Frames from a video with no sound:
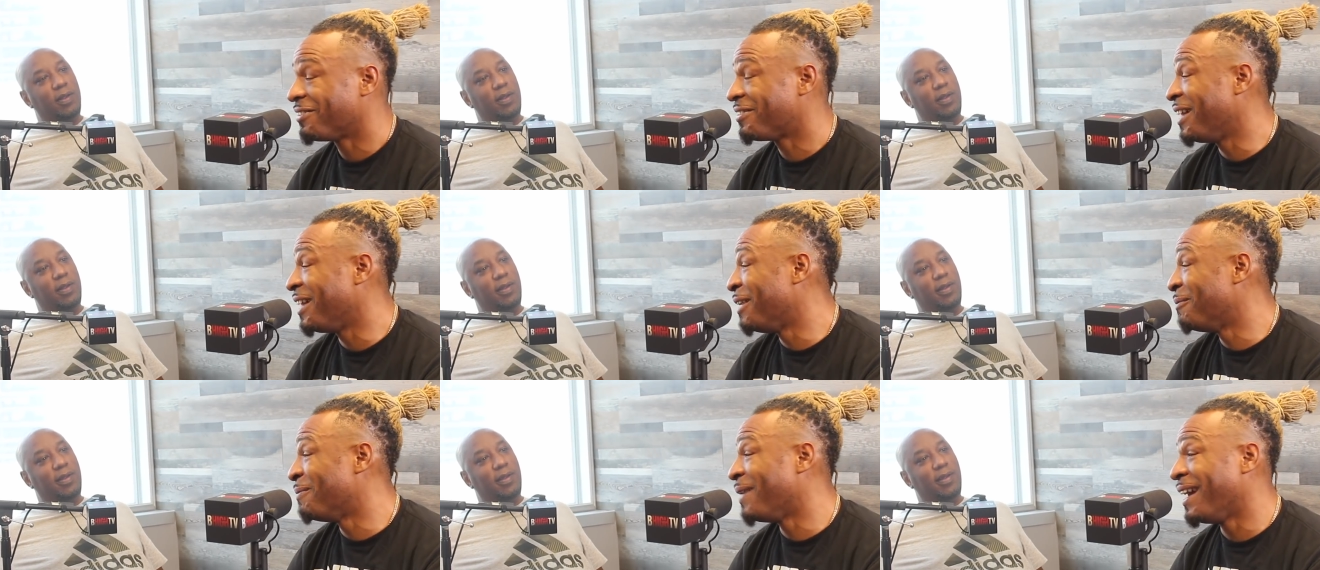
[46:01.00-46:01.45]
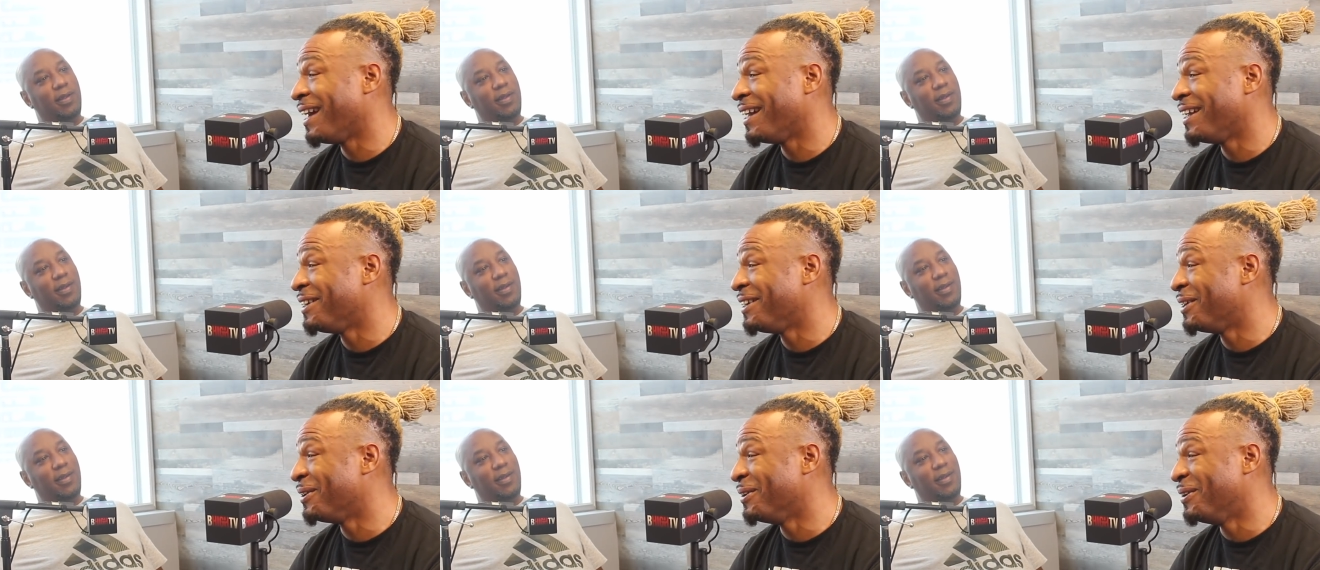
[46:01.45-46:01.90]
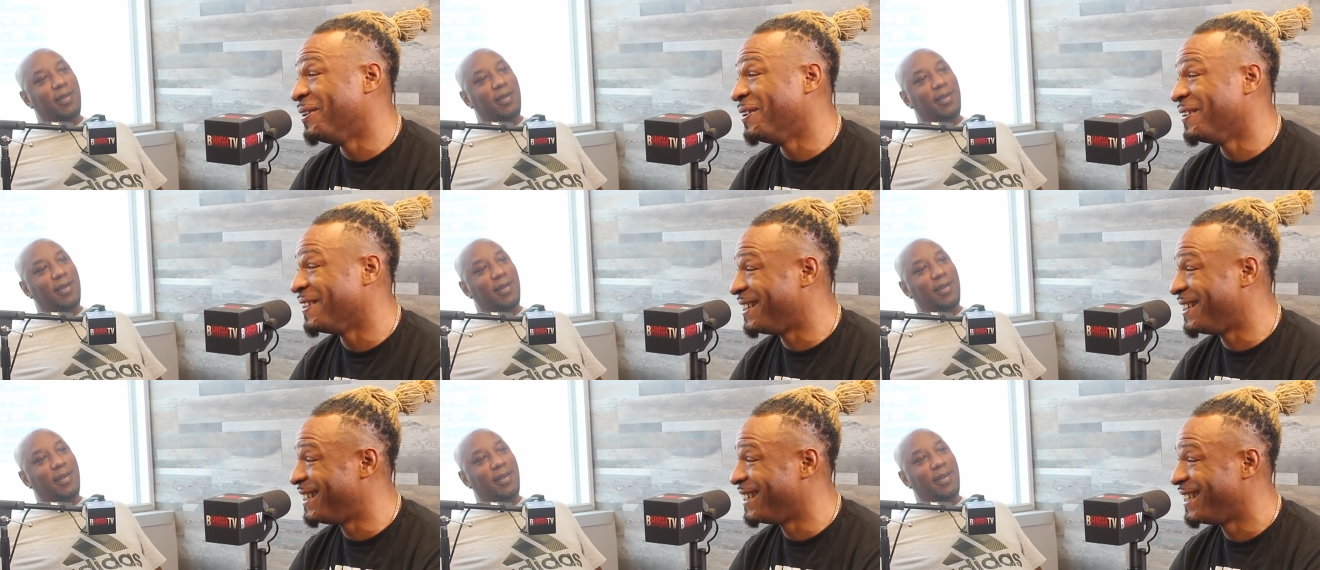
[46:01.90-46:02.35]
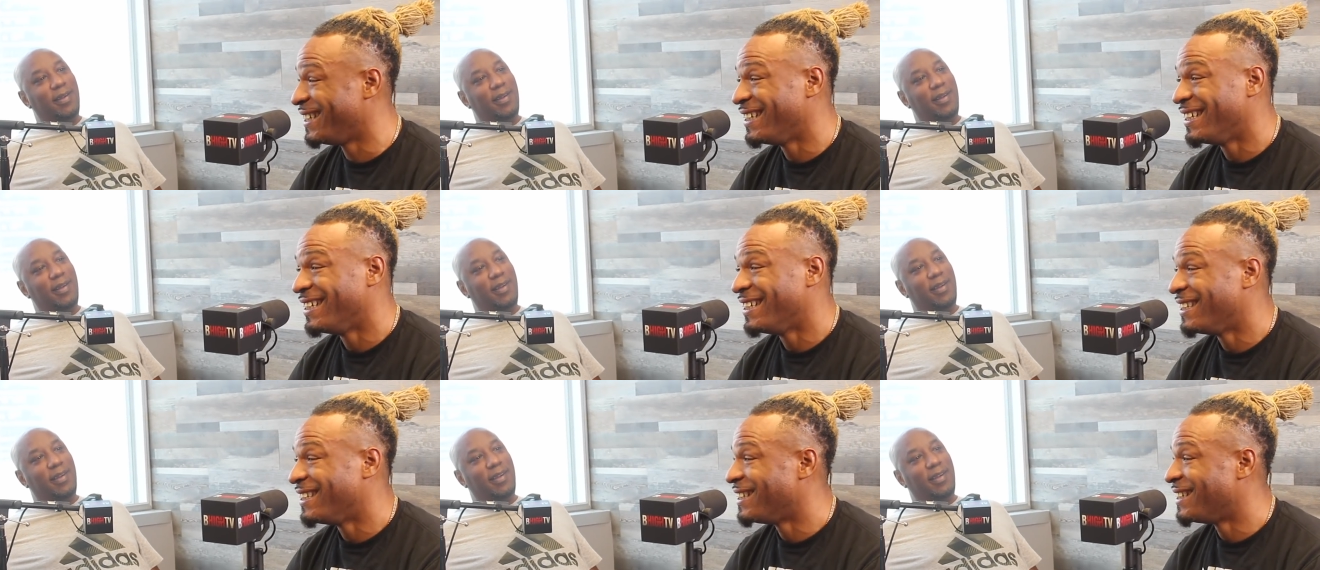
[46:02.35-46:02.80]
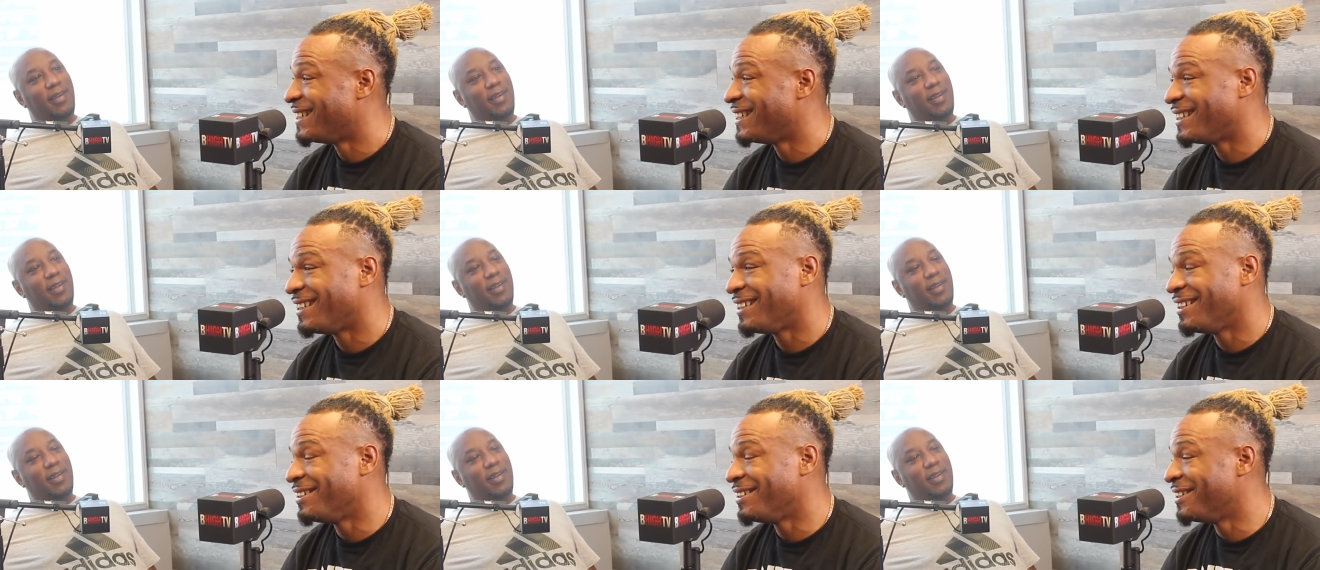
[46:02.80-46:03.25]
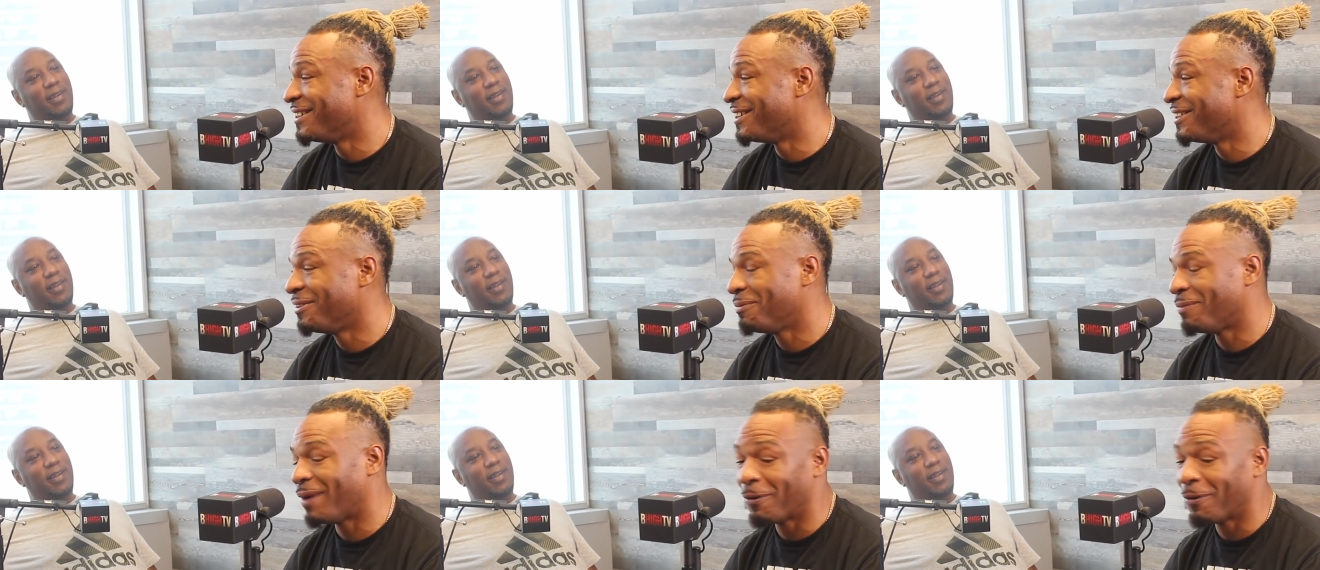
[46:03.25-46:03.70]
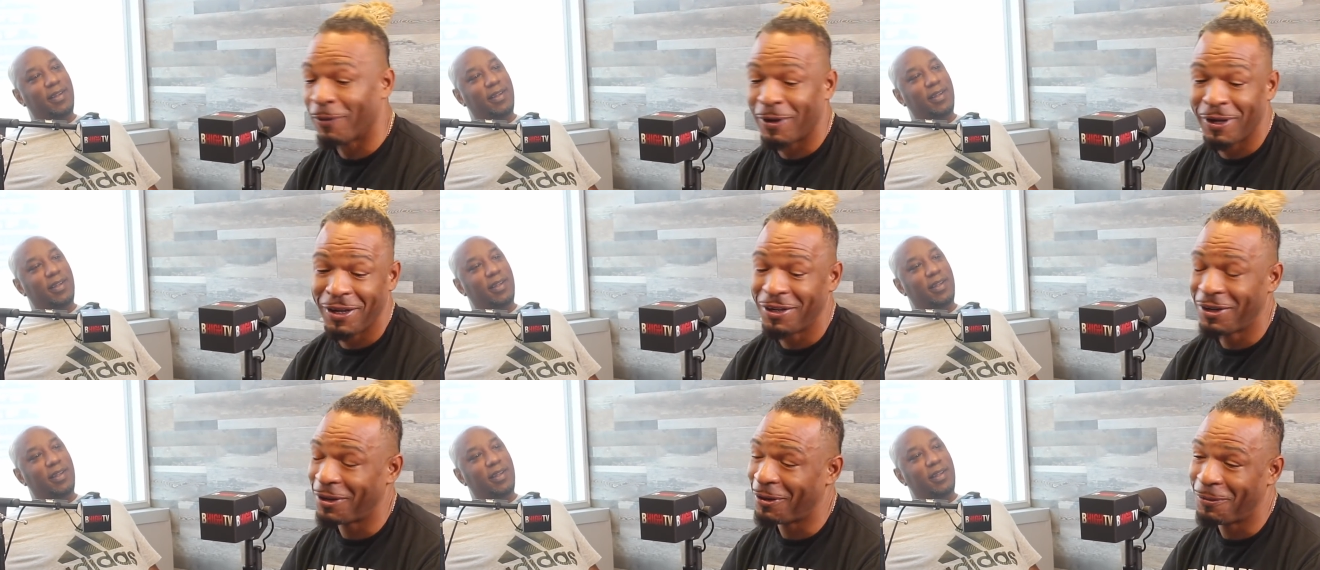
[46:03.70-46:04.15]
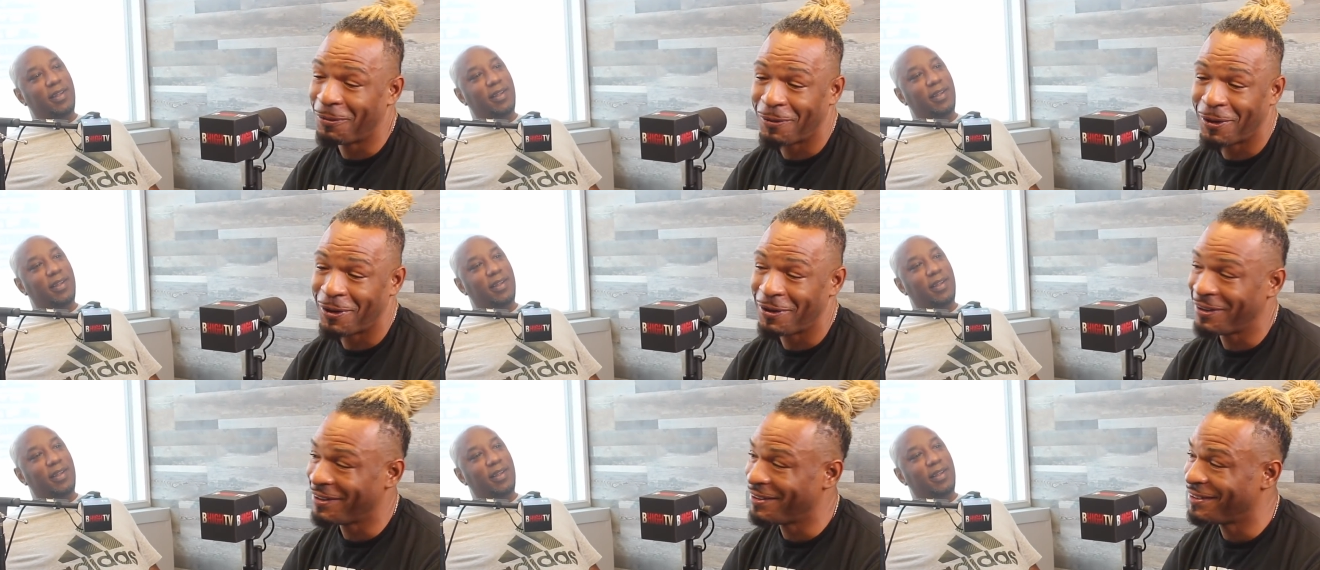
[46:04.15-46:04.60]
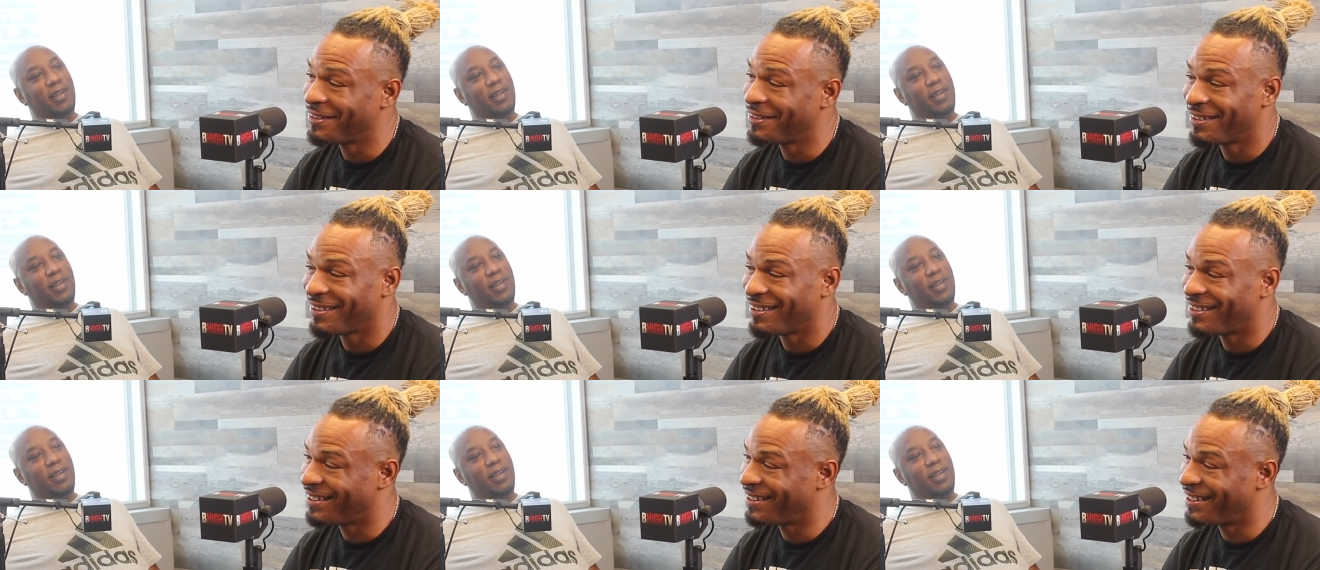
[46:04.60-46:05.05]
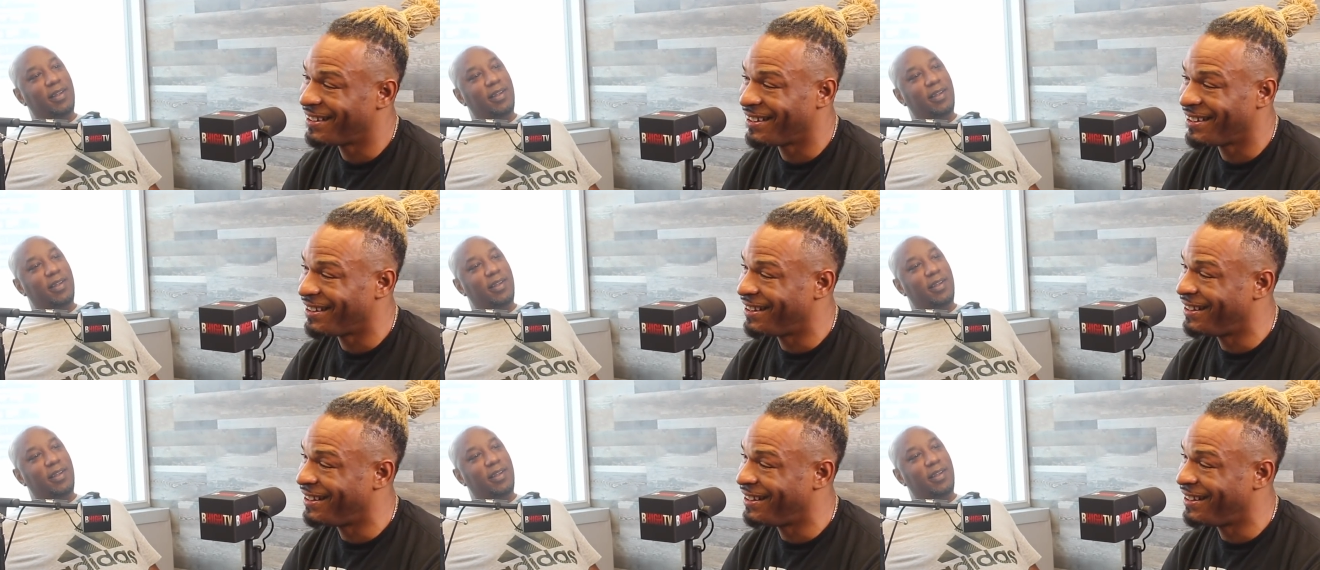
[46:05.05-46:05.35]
Speaker 1: I'm standing behind the door. Yeah. you know, my ring don't work. Yeah.